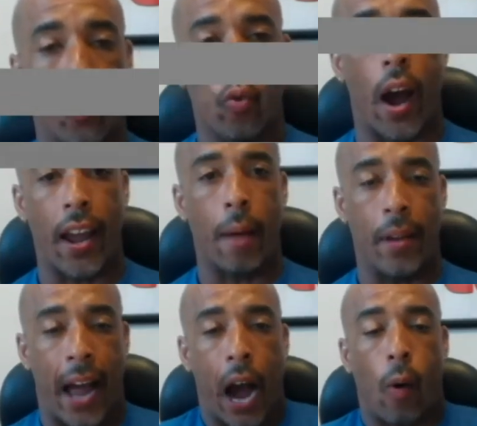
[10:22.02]
with who I
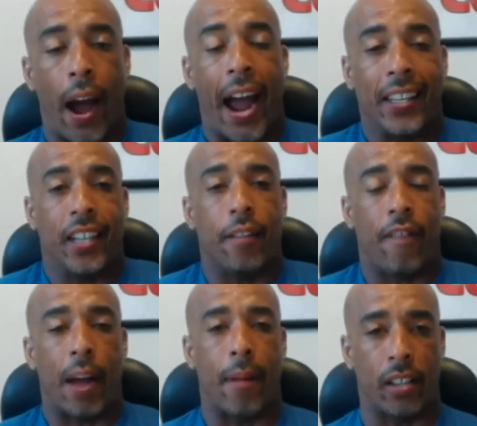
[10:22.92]
am and how I
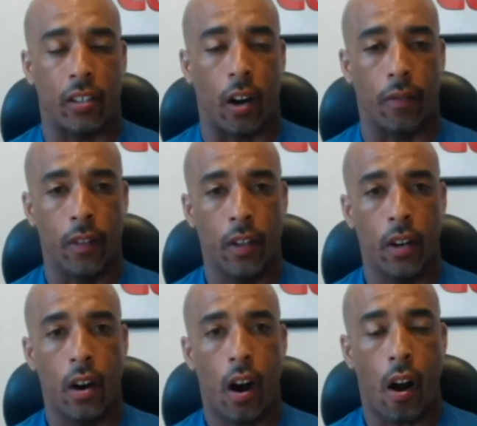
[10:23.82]
identify myself.
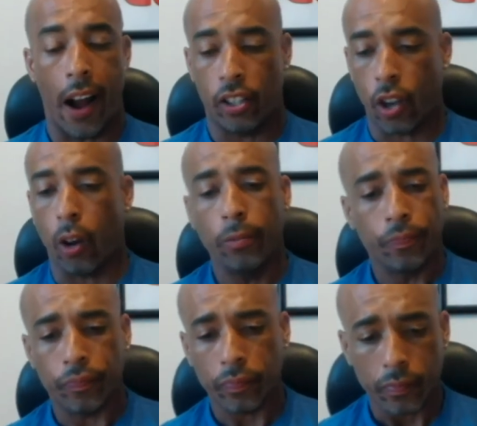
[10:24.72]
All right,
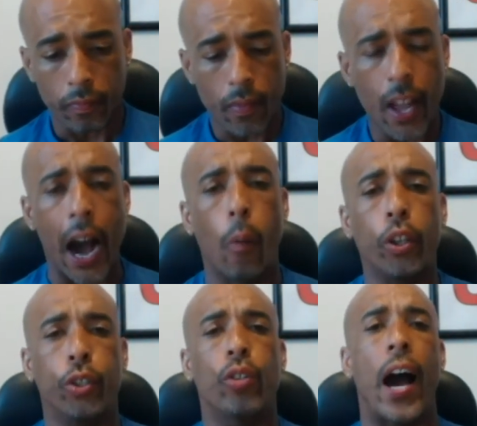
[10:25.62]
so I
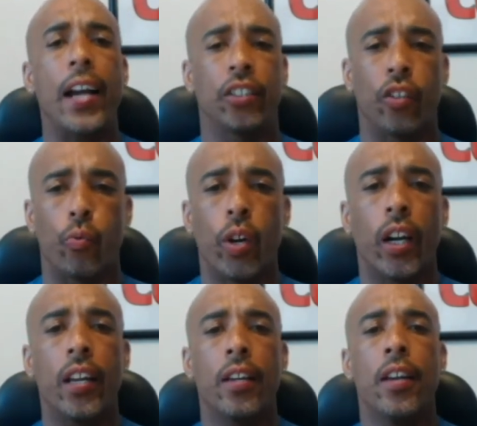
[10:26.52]
want you guys to
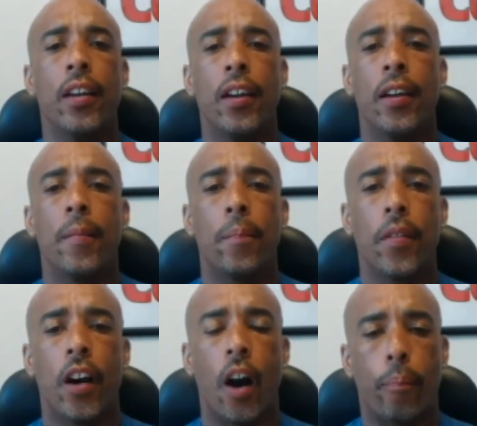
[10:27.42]
really
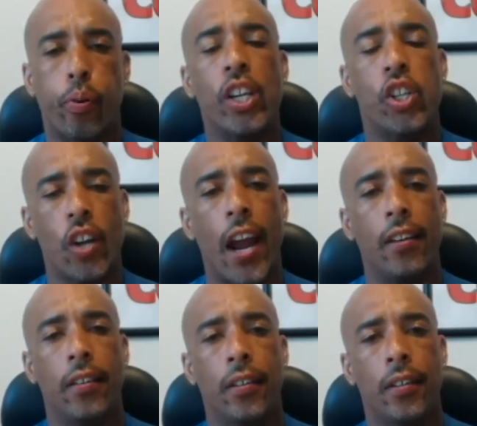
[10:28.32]

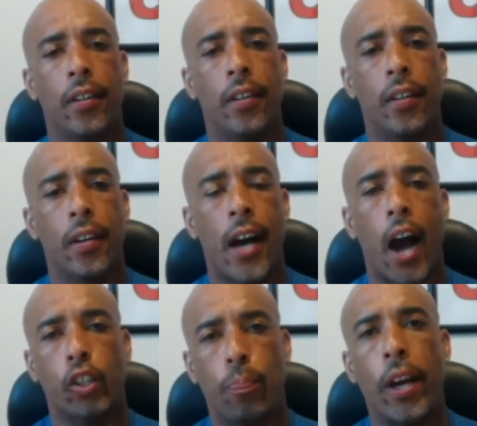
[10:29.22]
appreciate
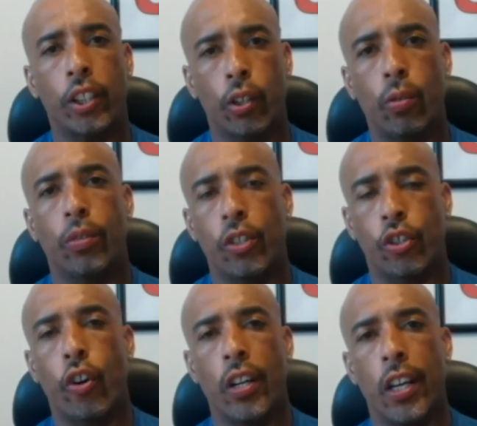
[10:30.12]
how special the
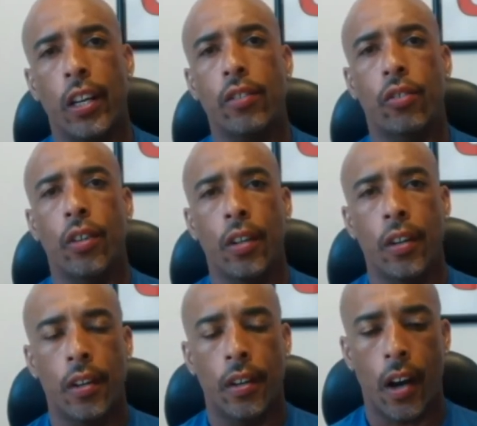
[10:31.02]
journey is,
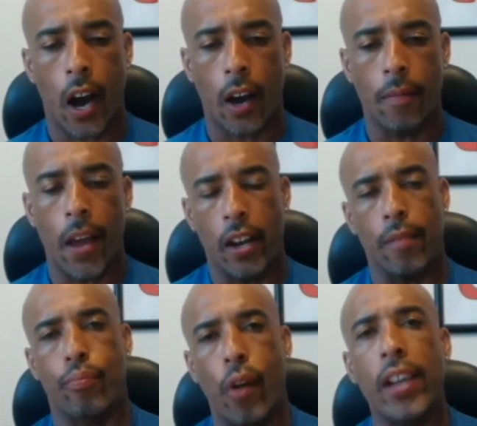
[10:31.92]
and
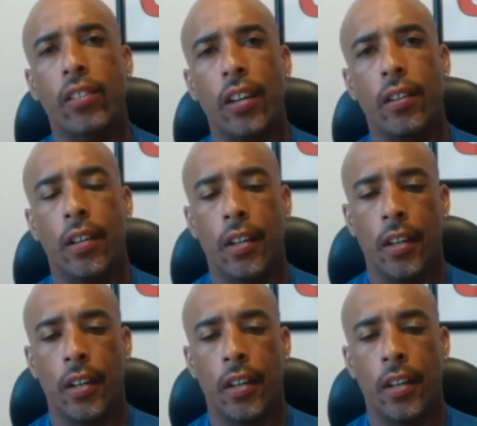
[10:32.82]
embrace it,